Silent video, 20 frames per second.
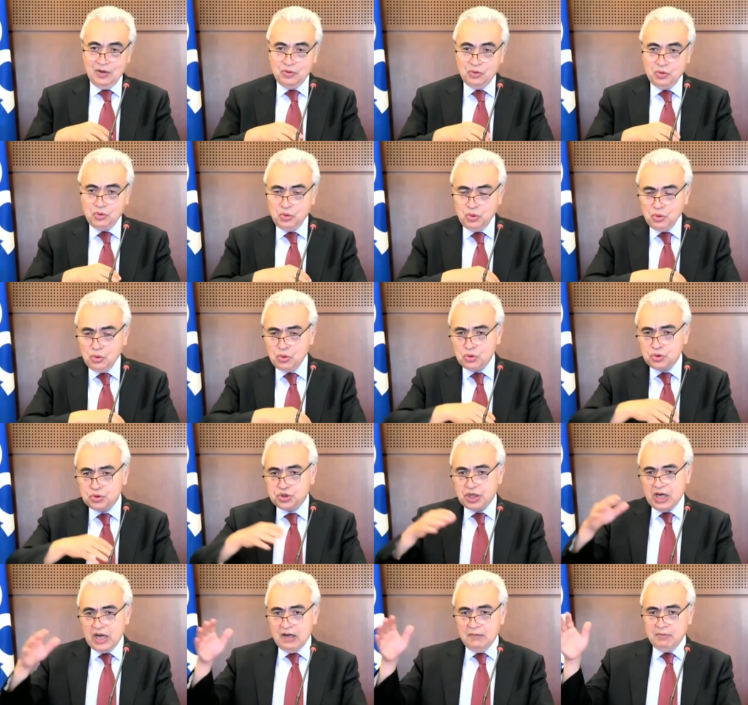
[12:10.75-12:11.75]
Huge
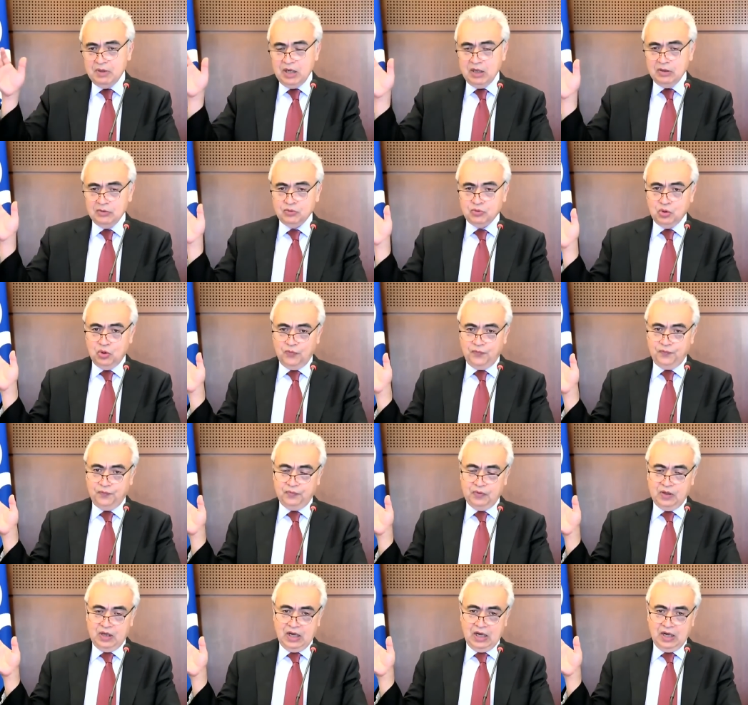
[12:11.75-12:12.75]
amount of
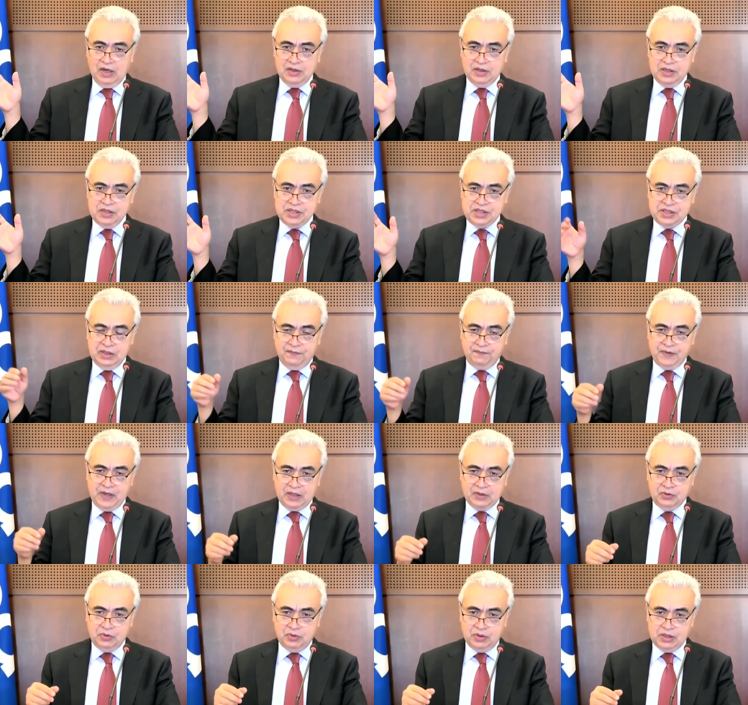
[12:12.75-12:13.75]
iron steel
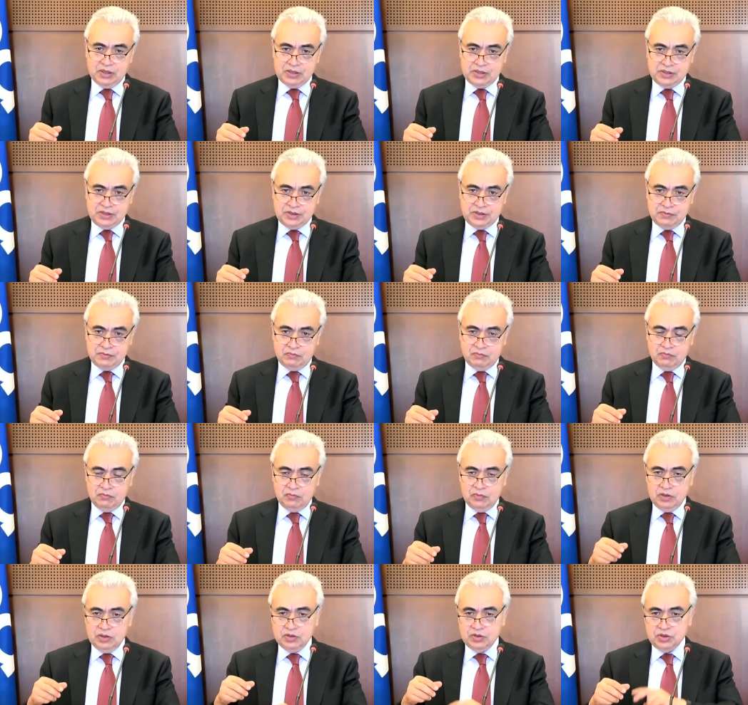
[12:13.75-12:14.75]
factories
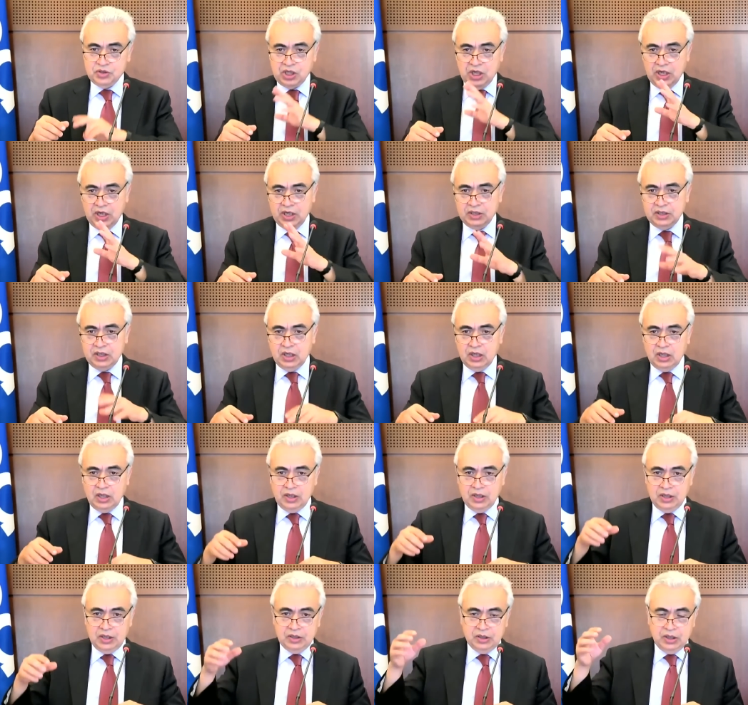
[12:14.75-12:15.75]
in China,
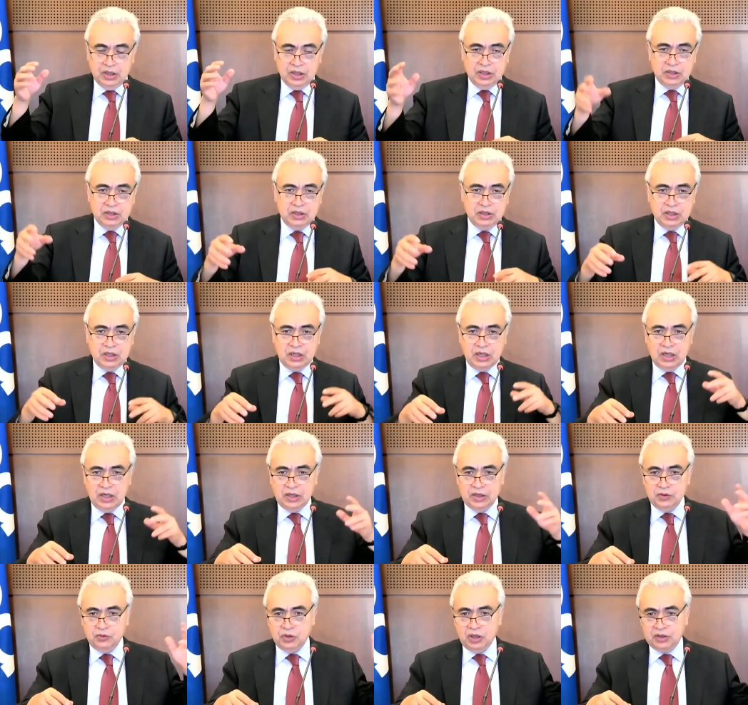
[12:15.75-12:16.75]
in India, in
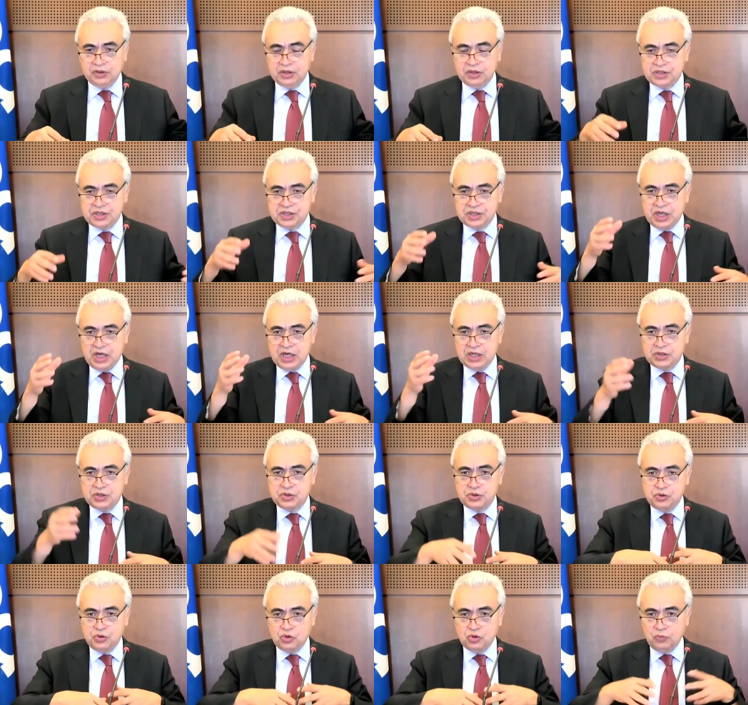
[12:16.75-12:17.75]
United States,
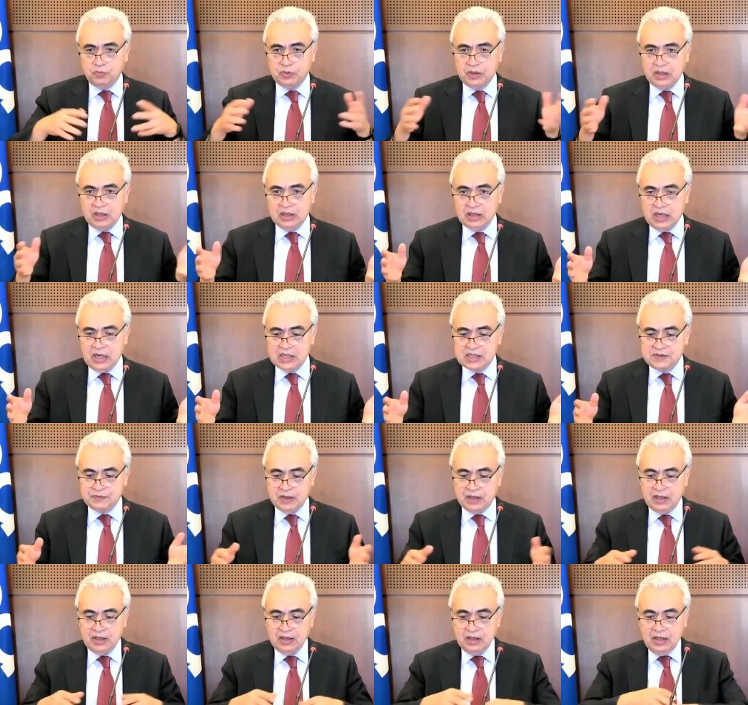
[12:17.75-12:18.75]
Europe,
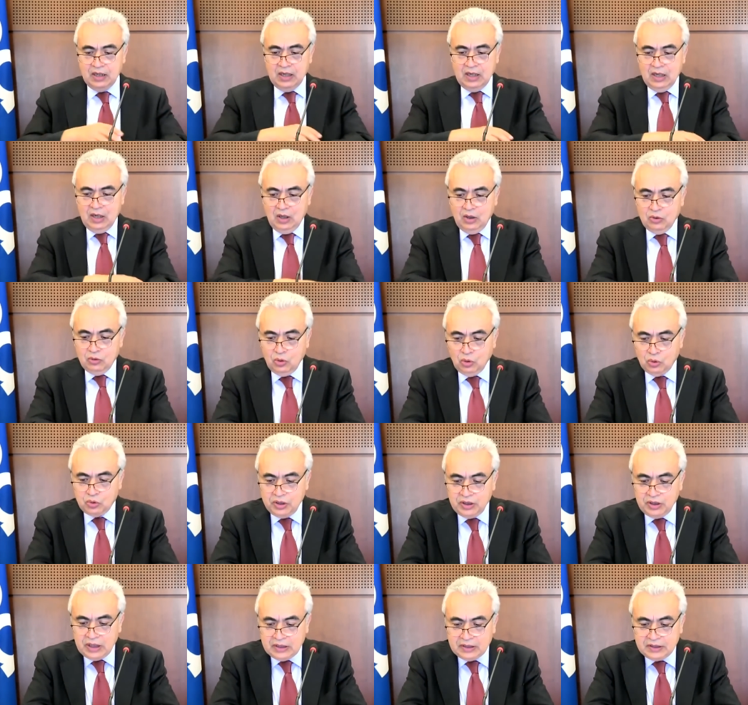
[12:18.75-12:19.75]
elsewhere, looking
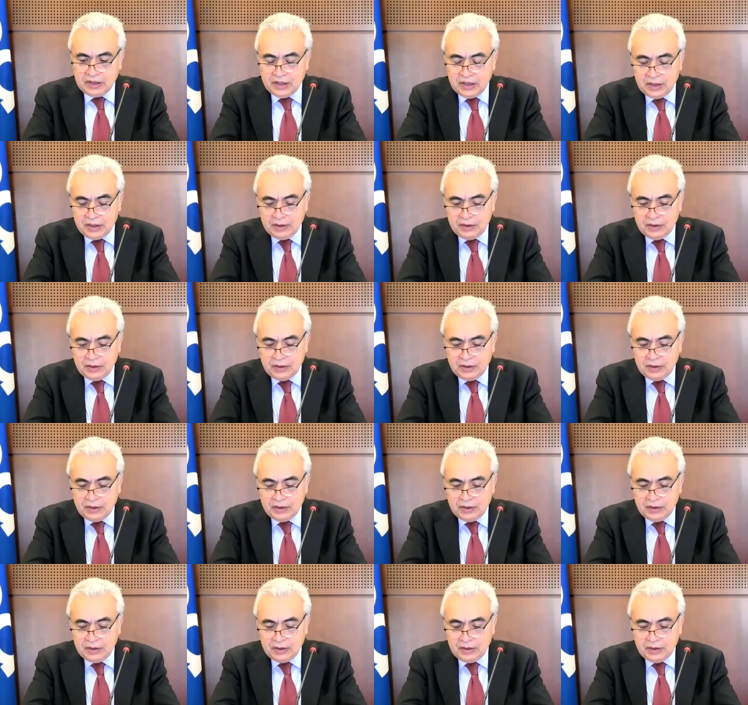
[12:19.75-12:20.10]
at their